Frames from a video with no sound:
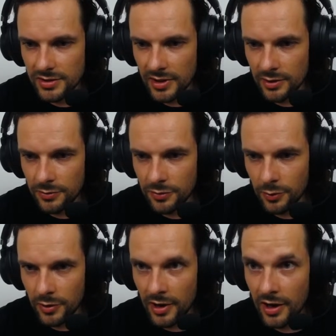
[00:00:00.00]
Thank you
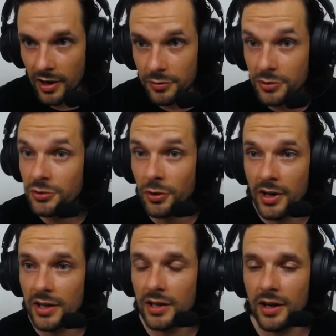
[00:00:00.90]
for
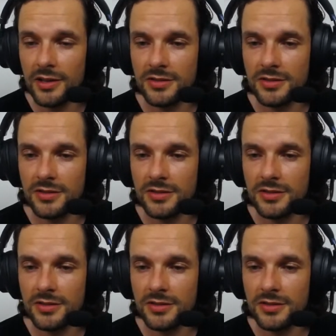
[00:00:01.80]
joining, guys.